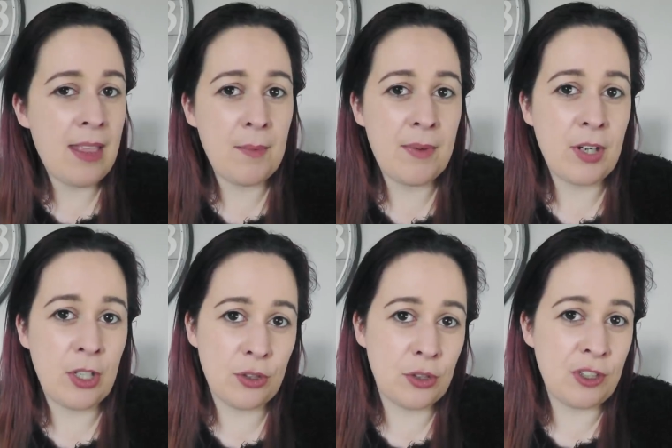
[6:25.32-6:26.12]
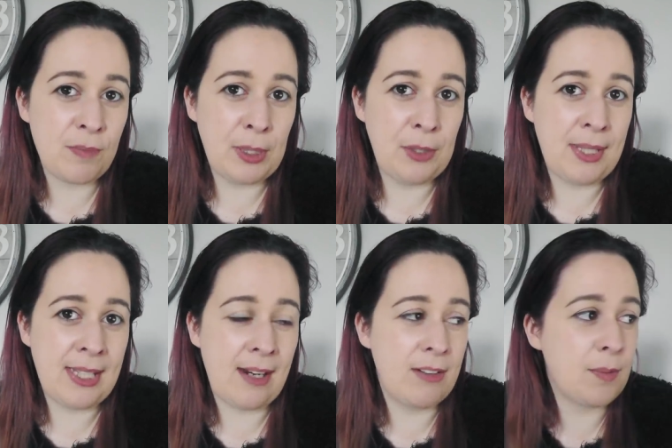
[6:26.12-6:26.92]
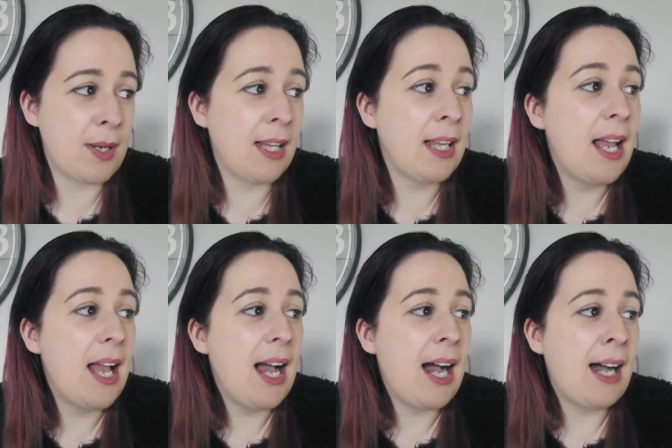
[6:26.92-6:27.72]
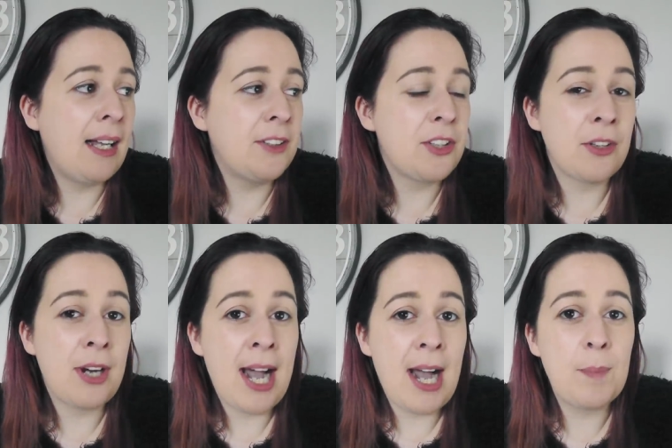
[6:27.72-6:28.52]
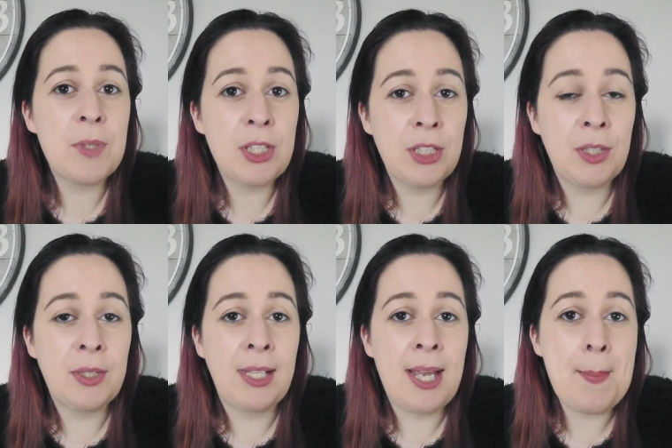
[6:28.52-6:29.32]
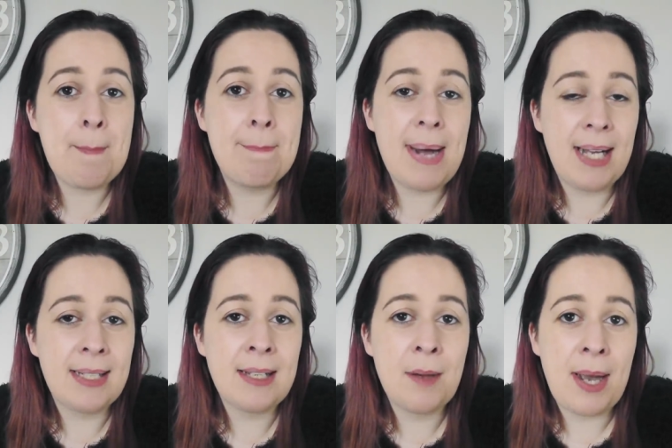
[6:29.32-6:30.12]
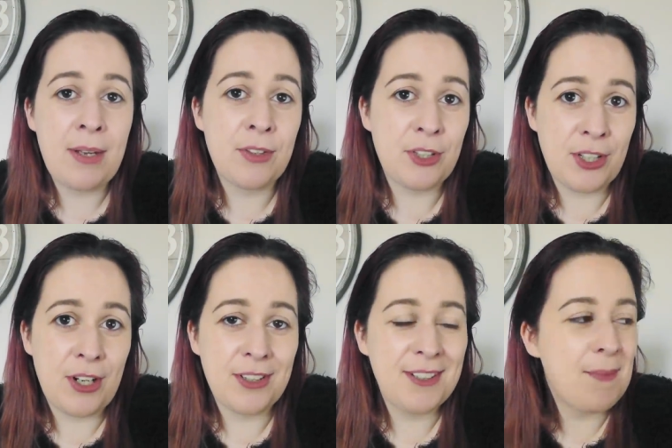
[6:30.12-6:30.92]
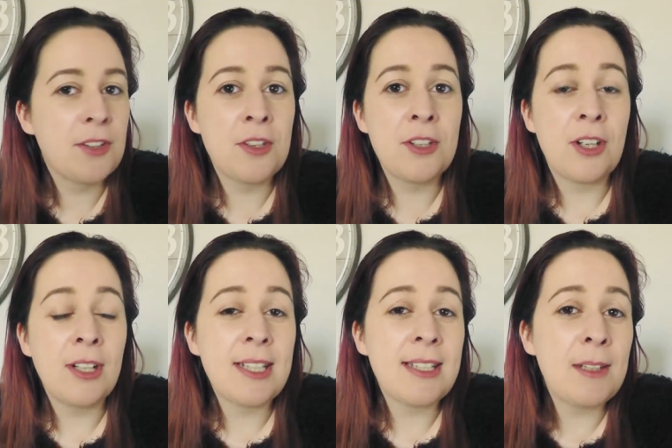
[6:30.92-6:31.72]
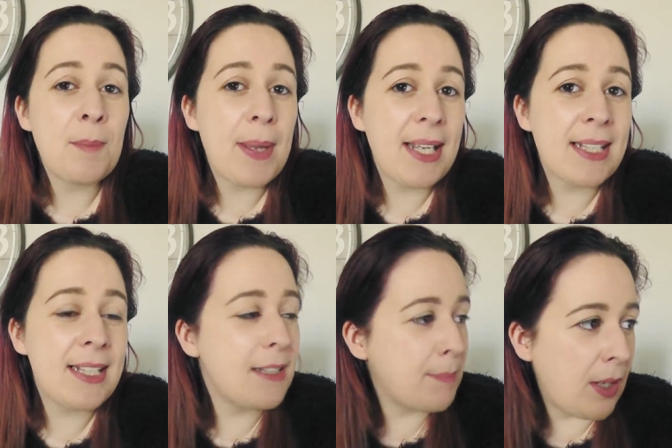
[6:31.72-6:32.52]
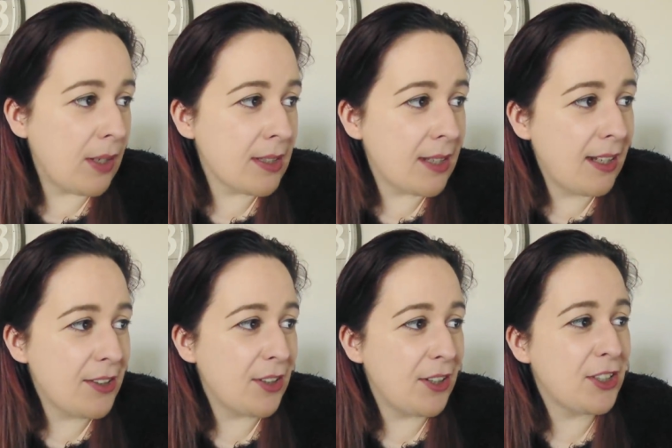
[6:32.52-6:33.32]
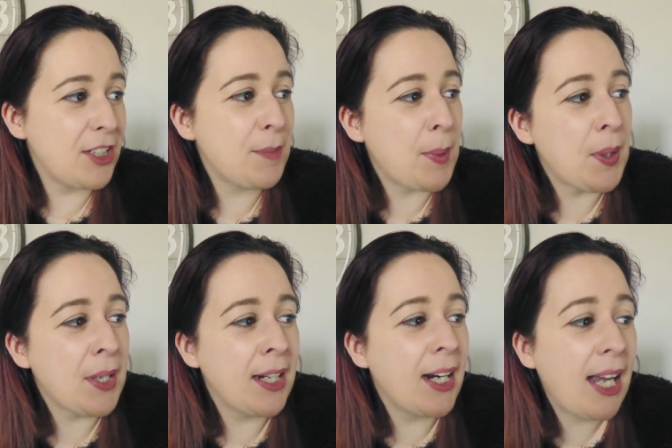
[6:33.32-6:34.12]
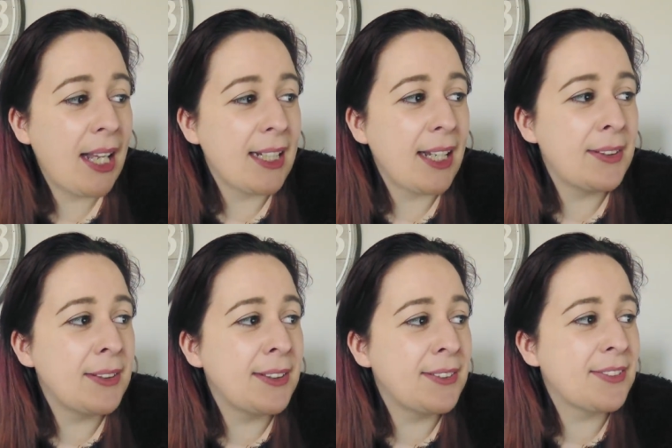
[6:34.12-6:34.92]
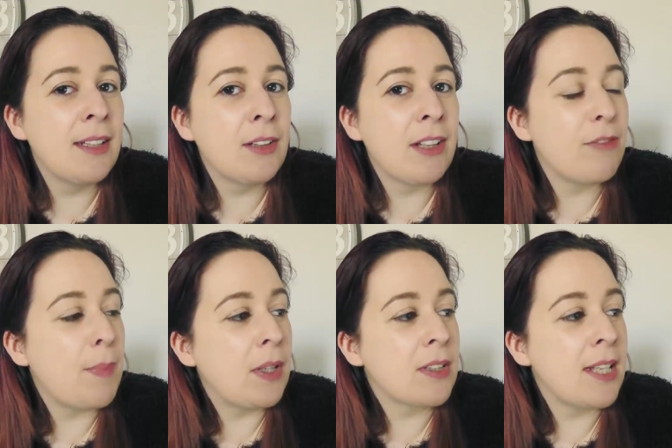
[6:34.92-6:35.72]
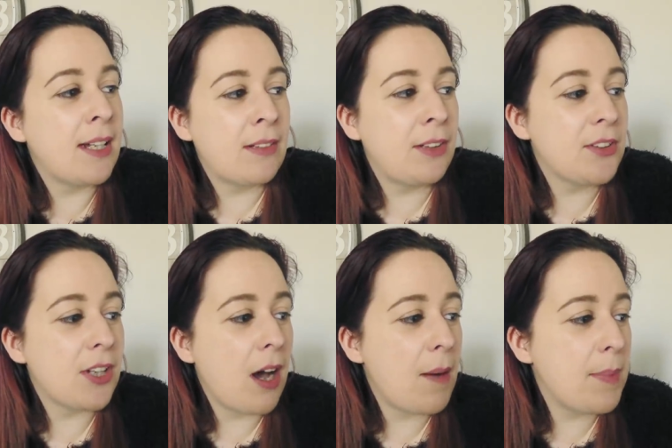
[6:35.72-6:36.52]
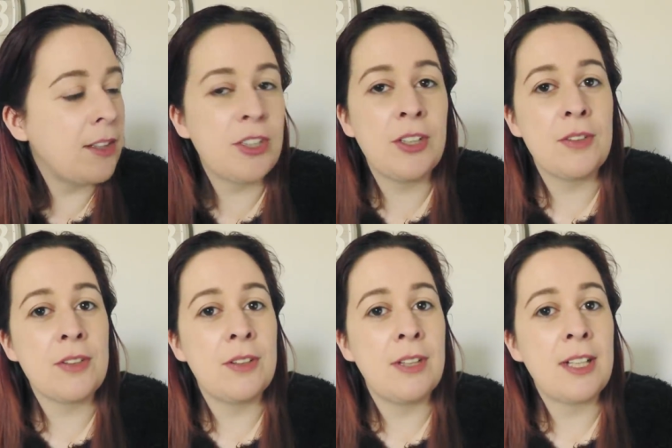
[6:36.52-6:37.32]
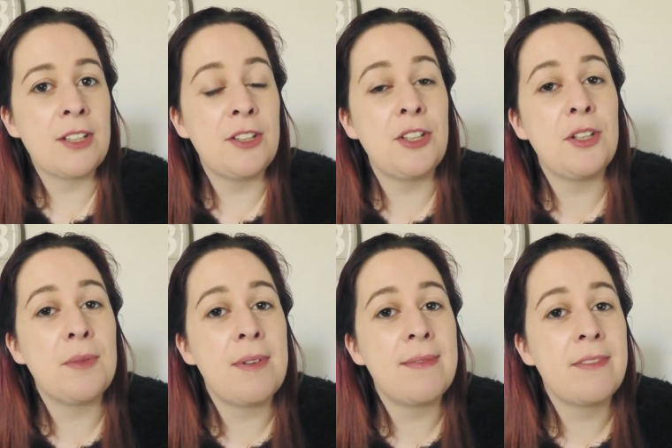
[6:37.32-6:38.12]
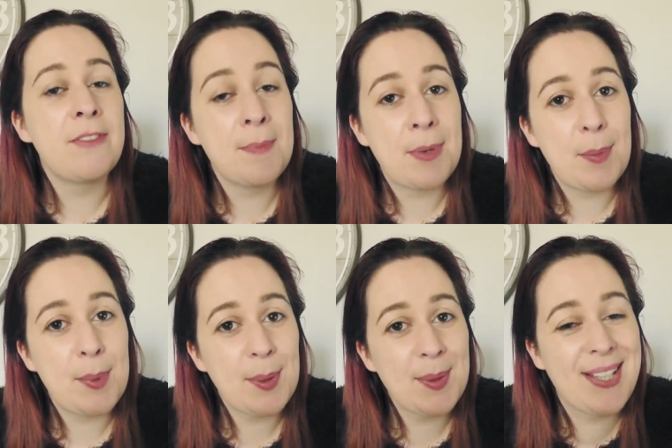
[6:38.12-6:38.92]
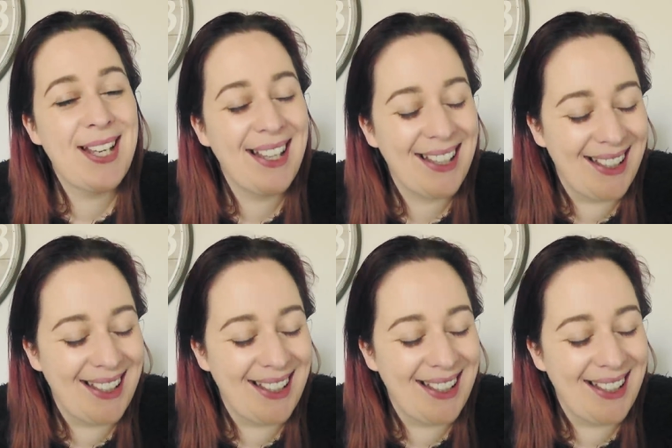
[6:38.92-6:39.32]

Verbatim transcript: And then we've got a touch of blue in there as well. And they're absolutely mad about their dog. So the dog is little Pixie the boxer, so she's poking her head out of little gift box there on top, and she also likes to chew on football boots.